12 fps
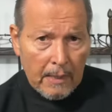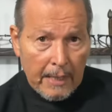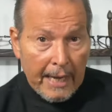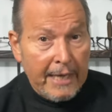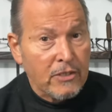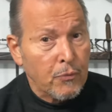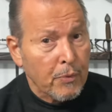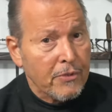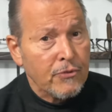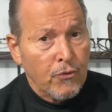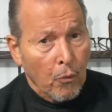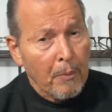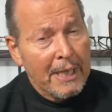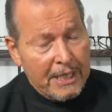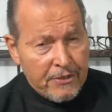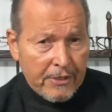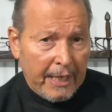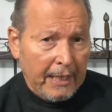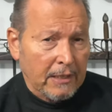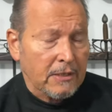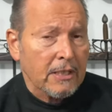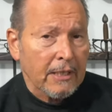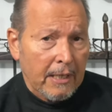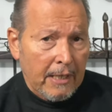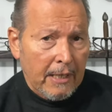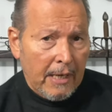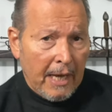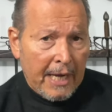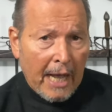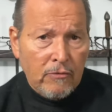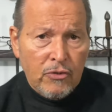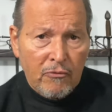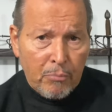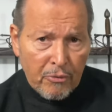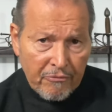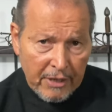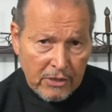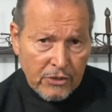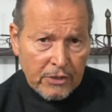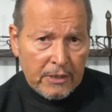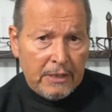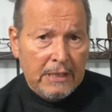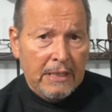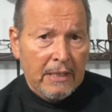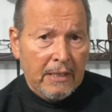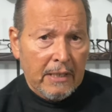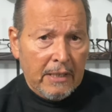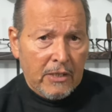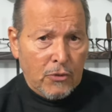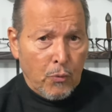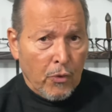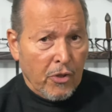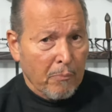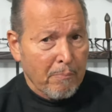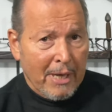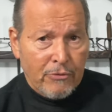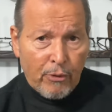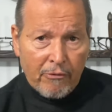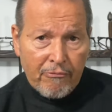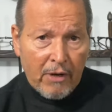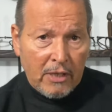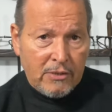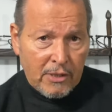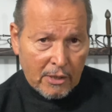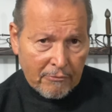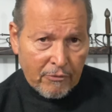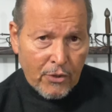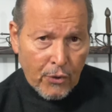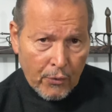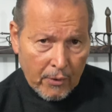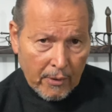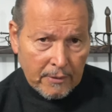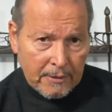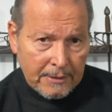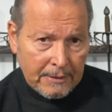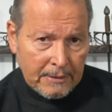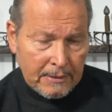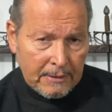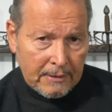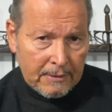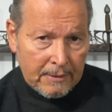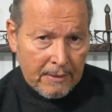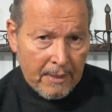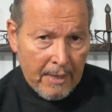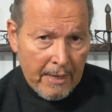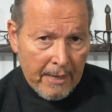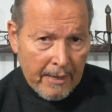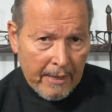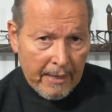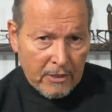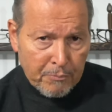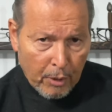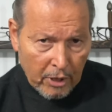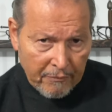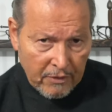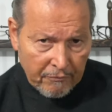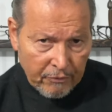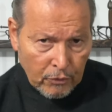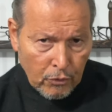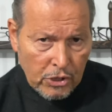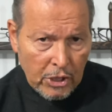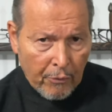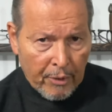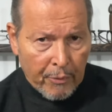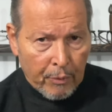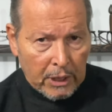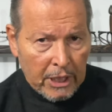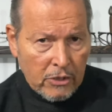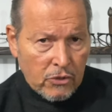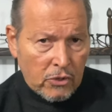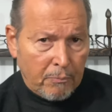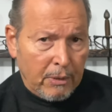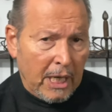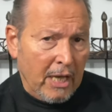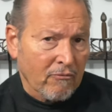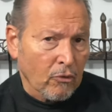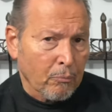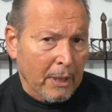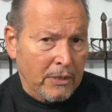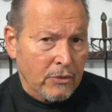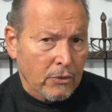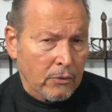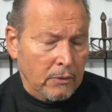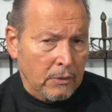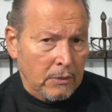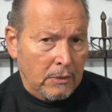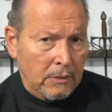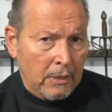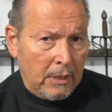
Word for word: As with so many things, an ounce of prevention is worth a metric fuckton of cure. As part of the fiduciary relationship I have with my students,